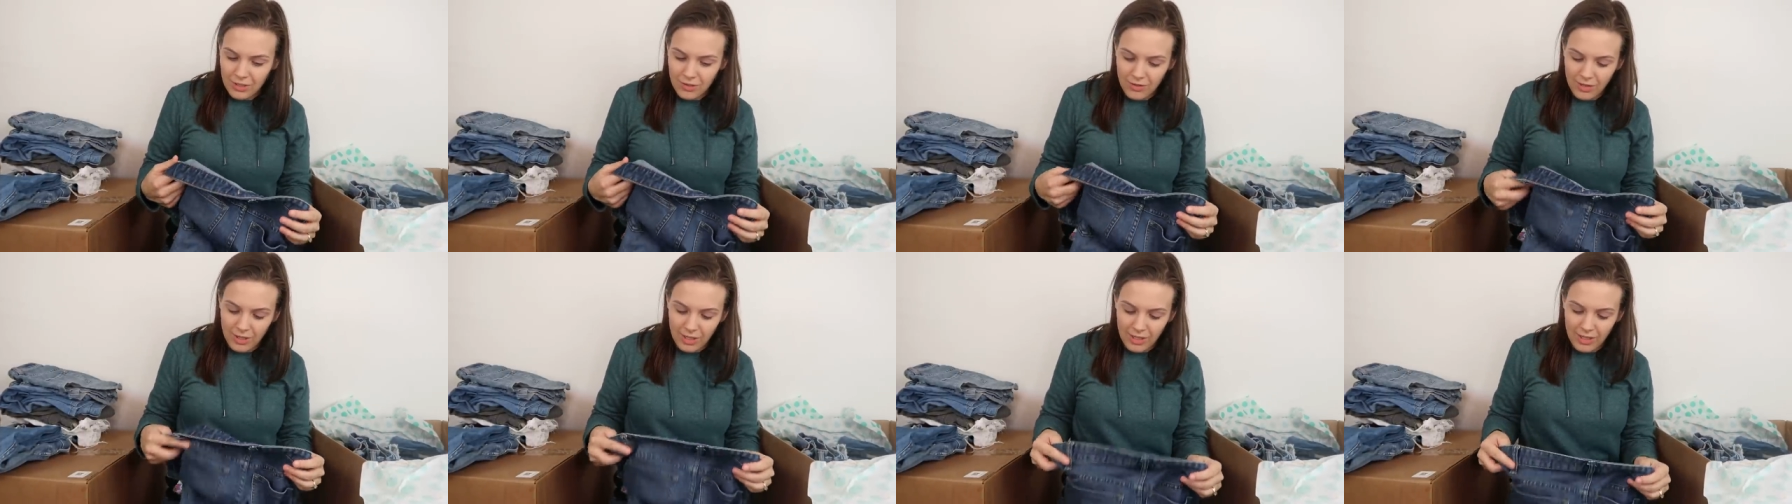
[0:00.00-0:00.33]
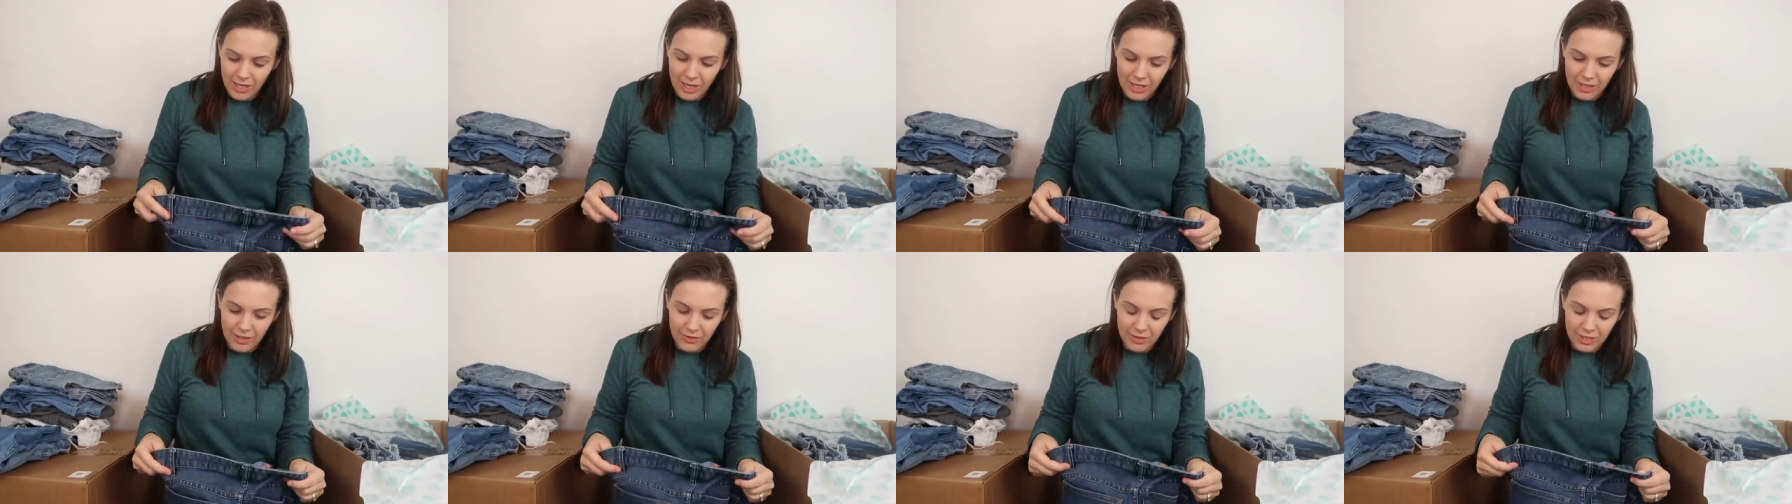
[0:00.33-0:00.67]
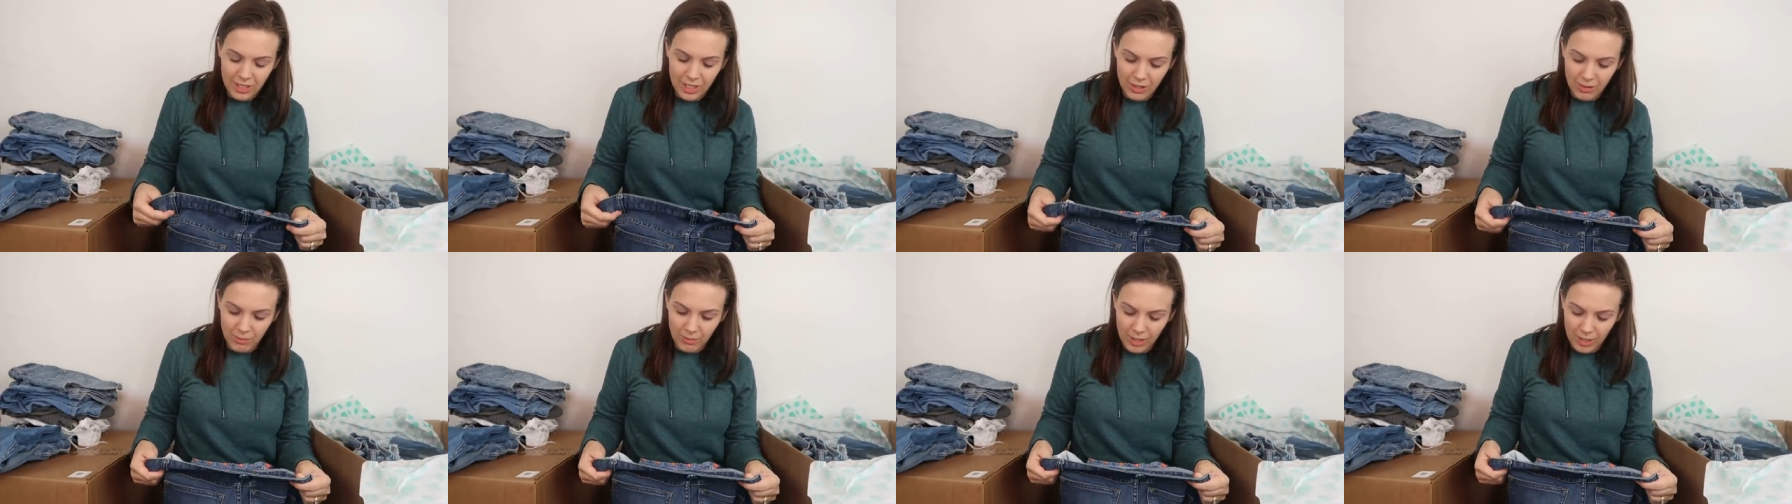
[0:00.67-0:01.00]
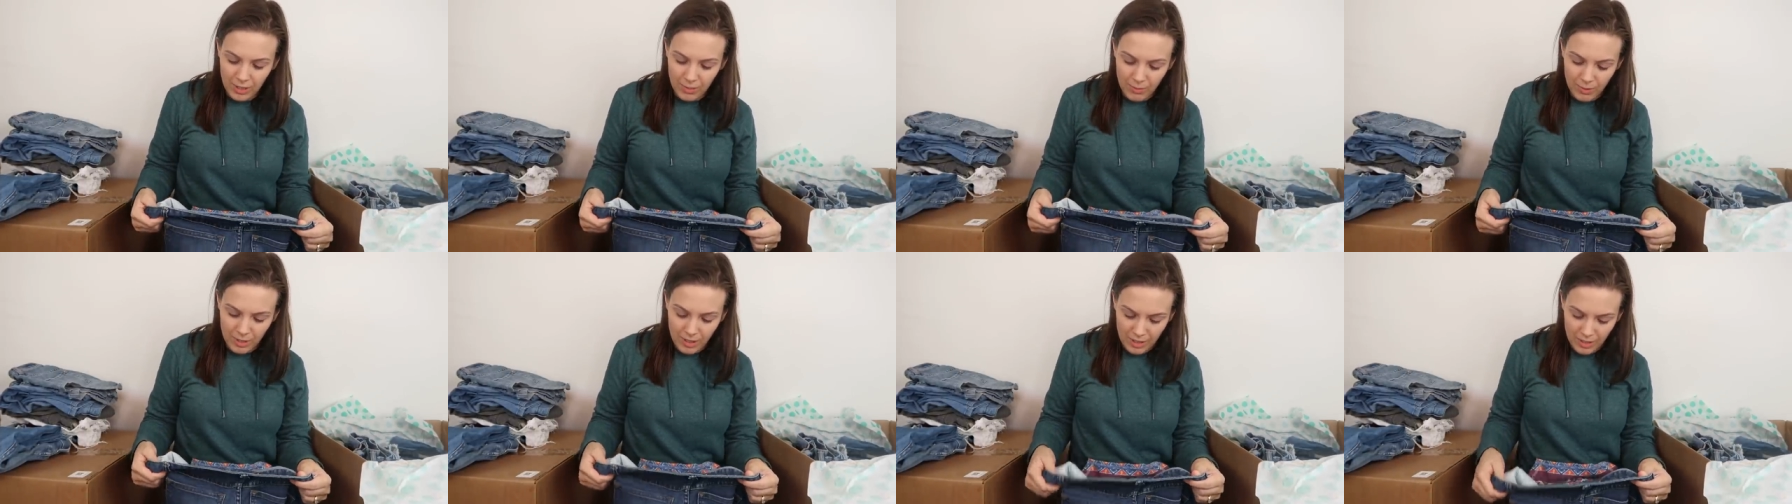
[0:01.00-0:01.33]
you can kind of tell
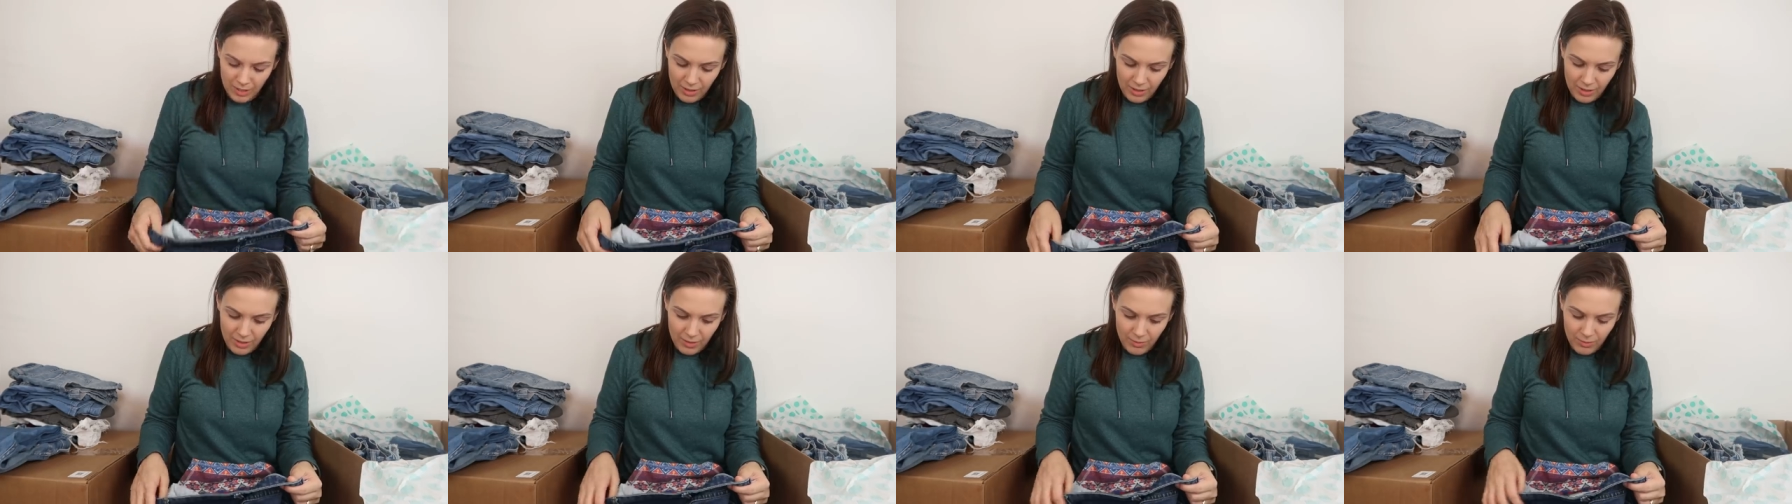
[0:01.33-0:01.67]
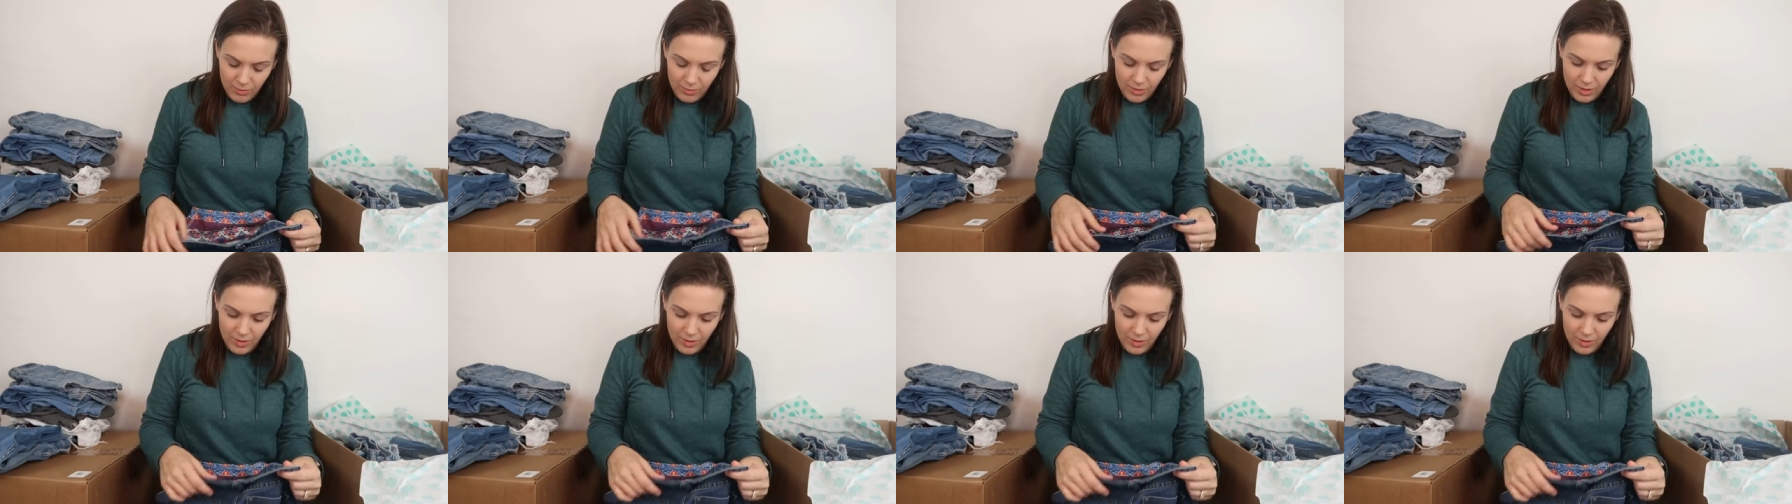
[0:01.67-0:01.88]
right away